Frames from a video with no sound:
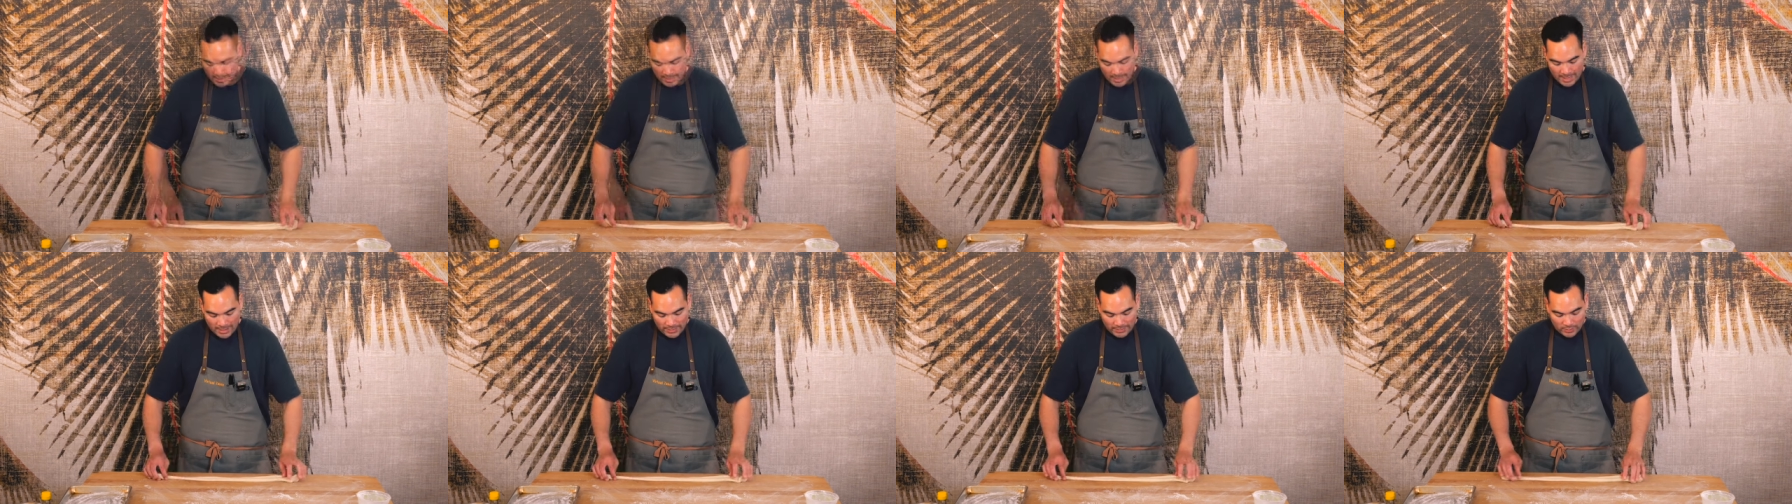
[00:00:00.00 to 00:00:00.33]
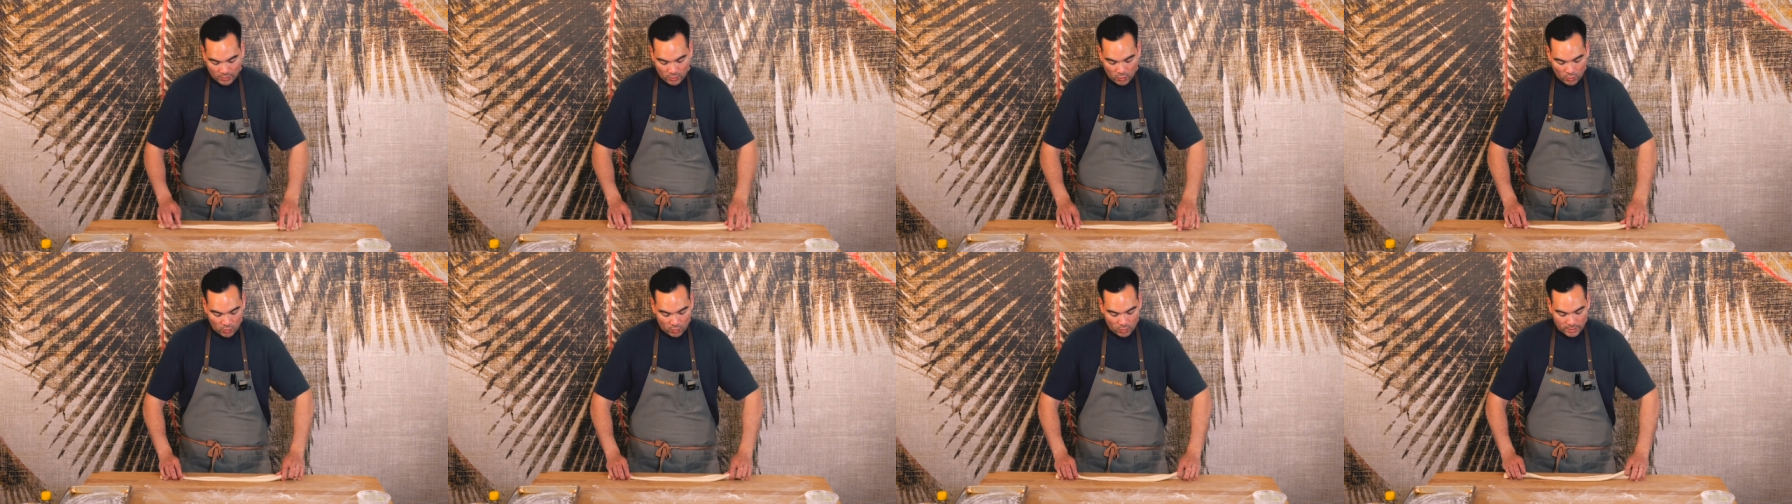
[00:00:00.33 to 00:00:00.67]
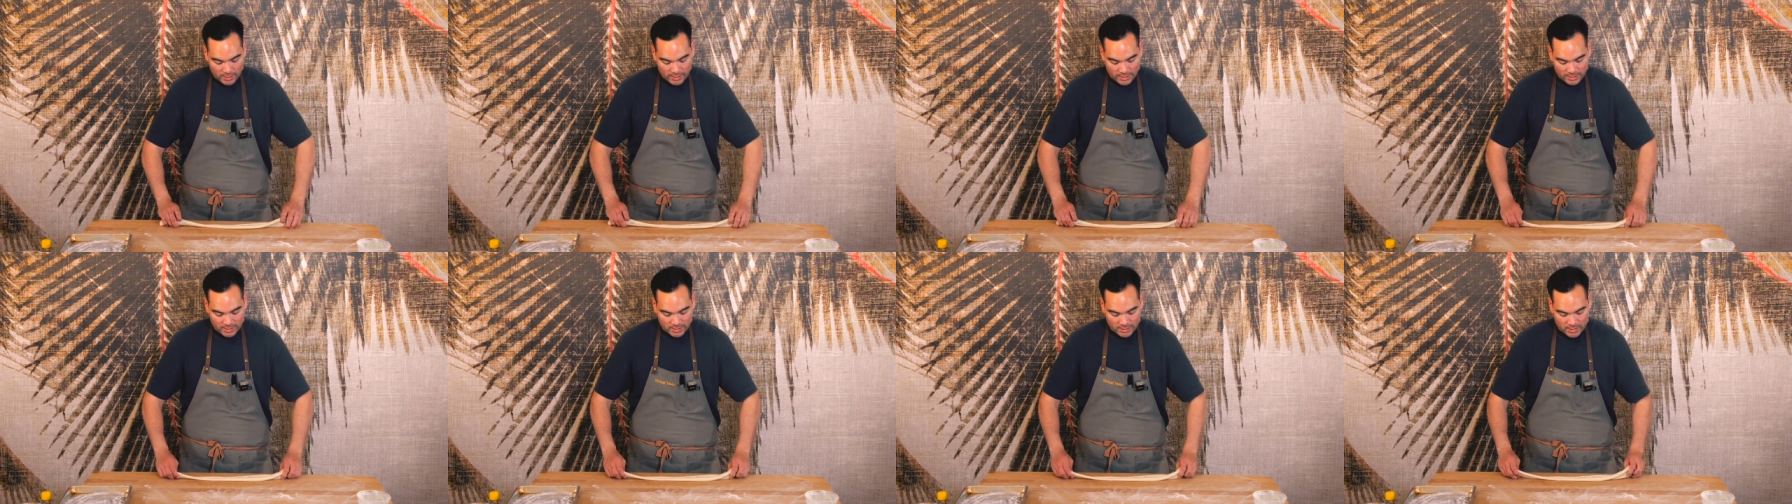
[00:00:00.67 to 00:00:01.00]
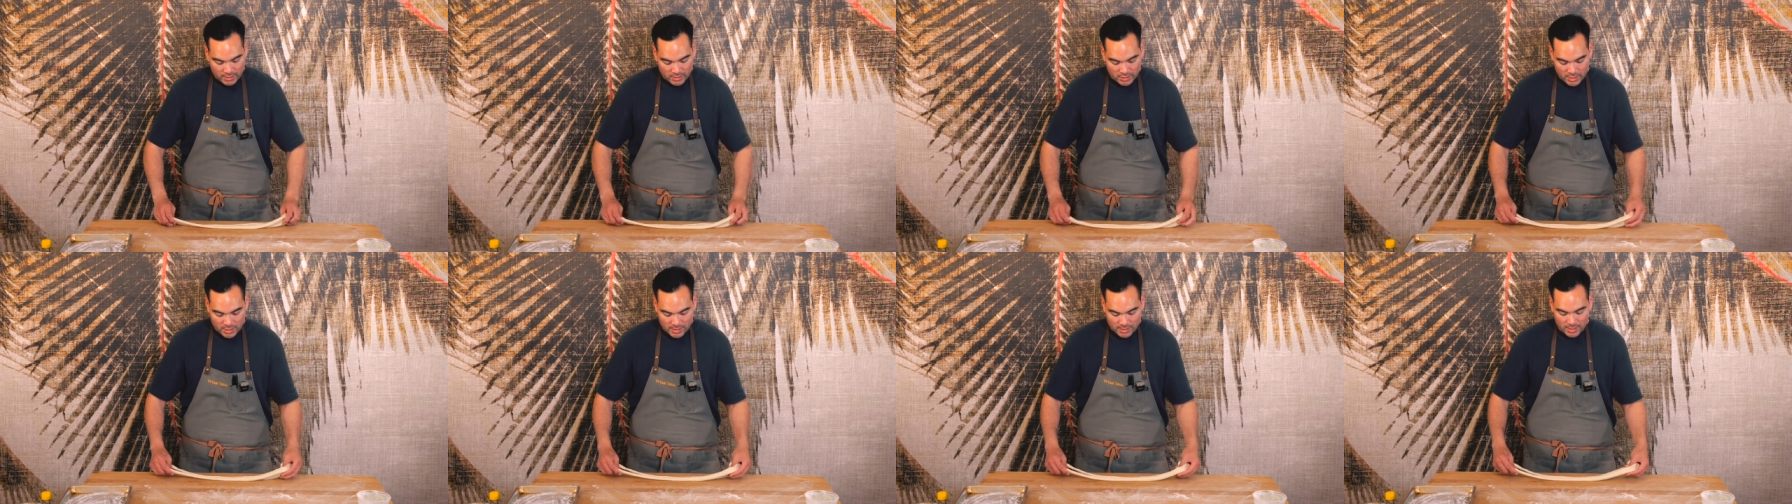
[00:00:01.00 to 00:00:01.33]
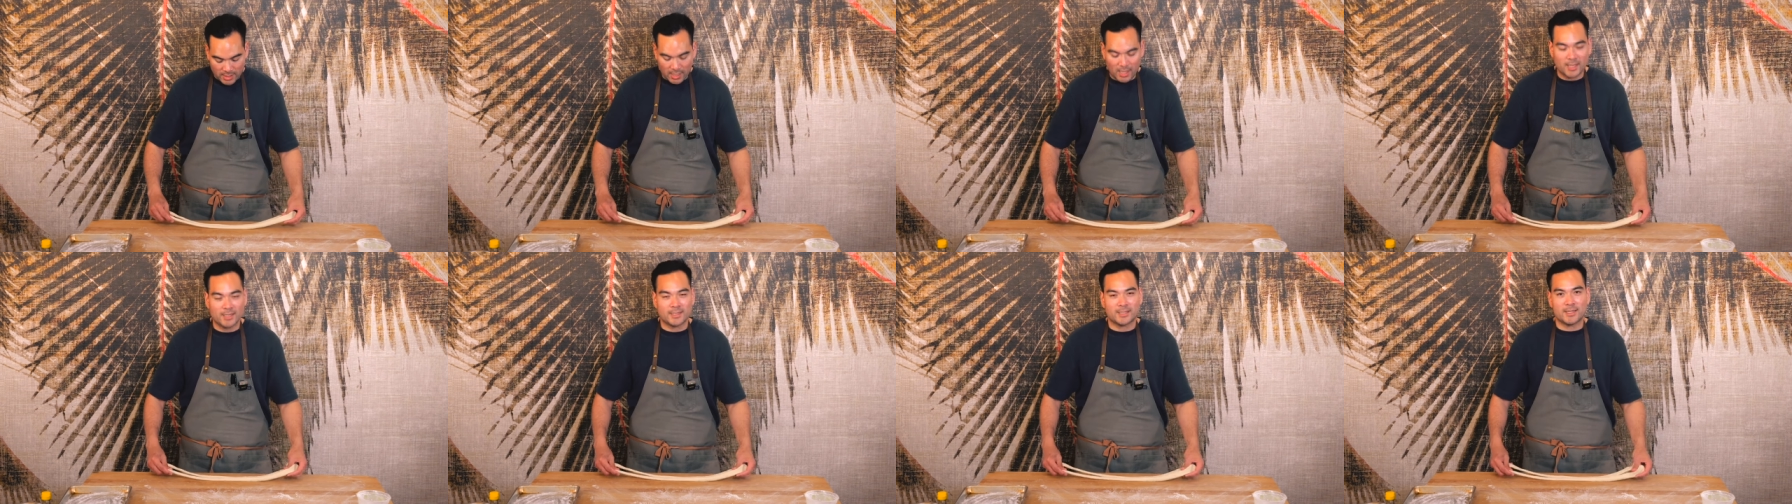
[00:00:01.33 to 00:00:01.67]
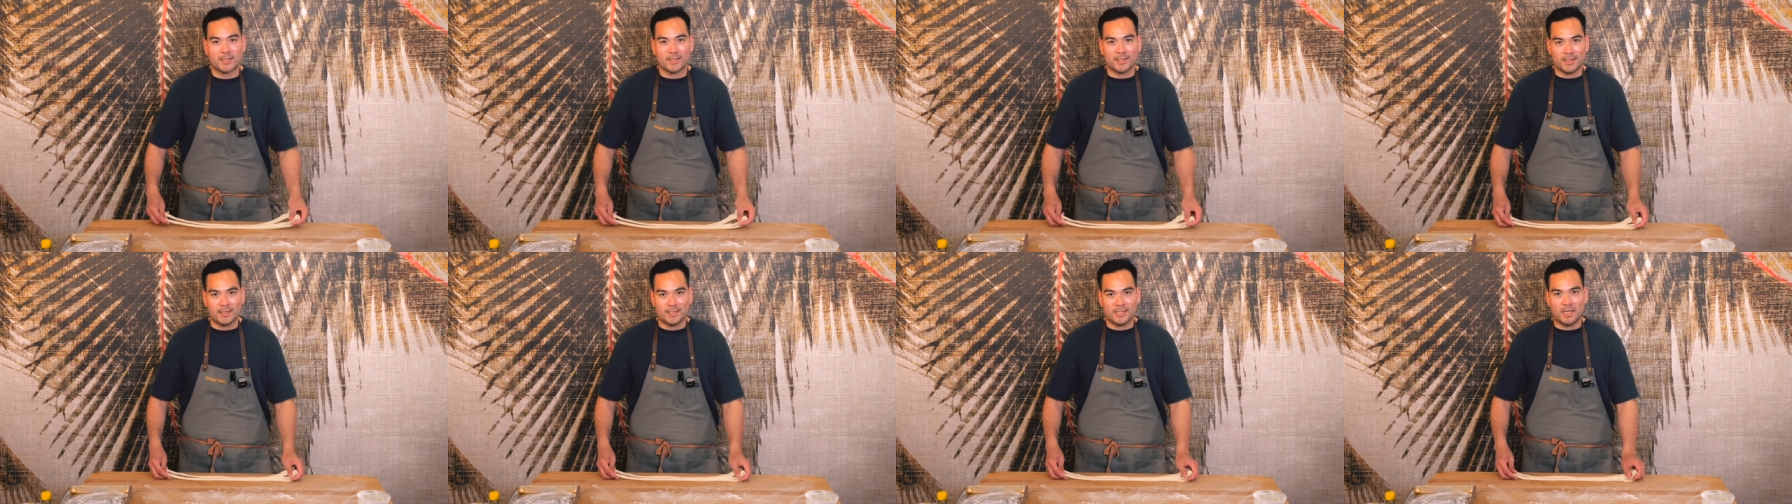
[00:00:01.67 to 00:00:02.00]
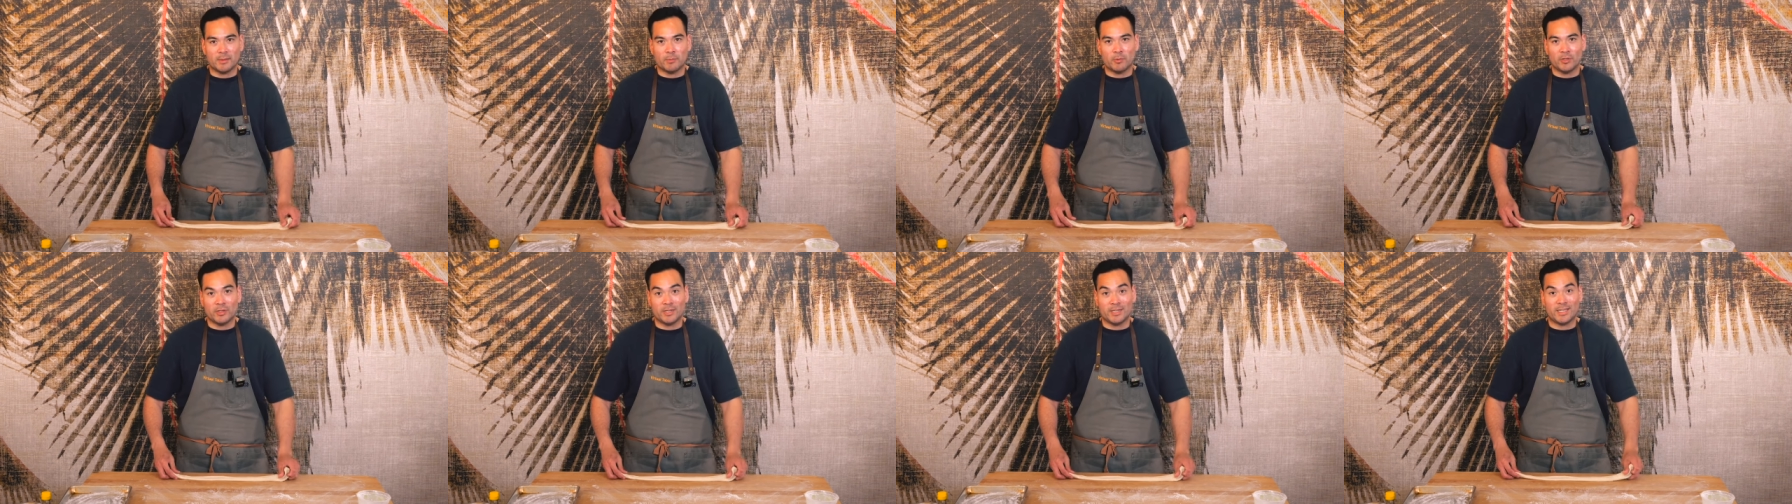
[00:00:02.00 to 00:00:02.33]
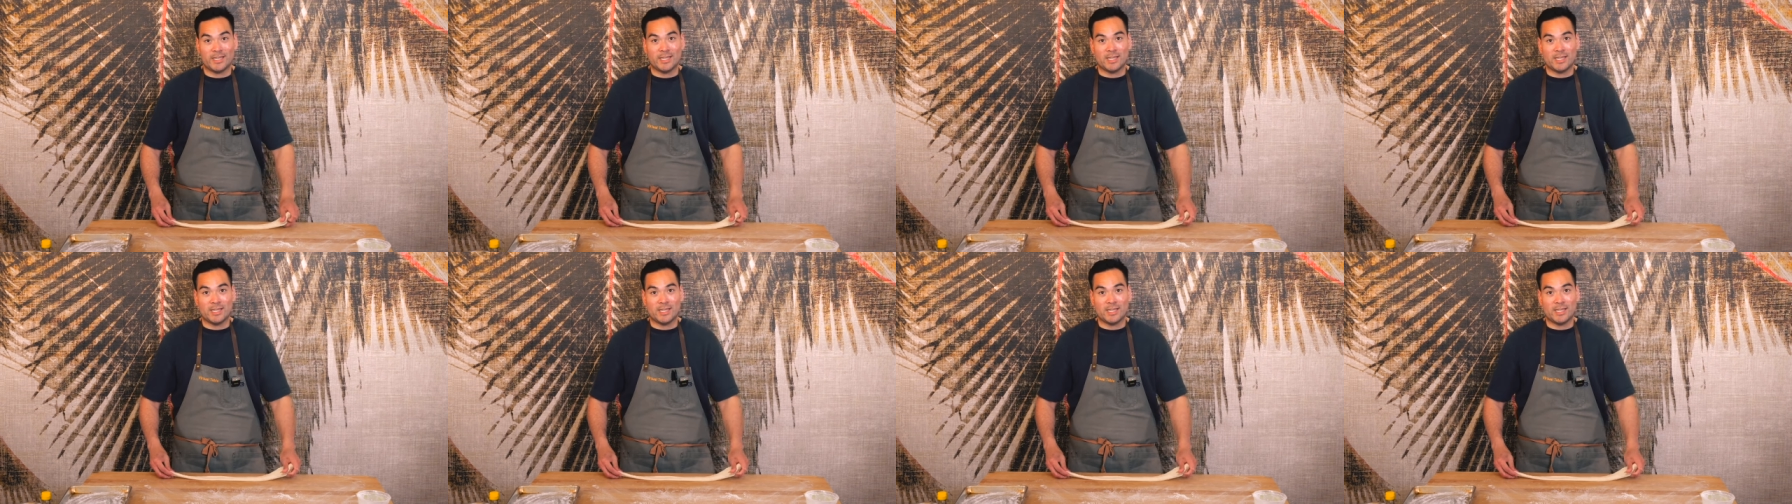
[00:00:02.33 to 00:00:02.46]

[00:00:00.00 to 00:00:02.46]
And the goal is to just constantly double it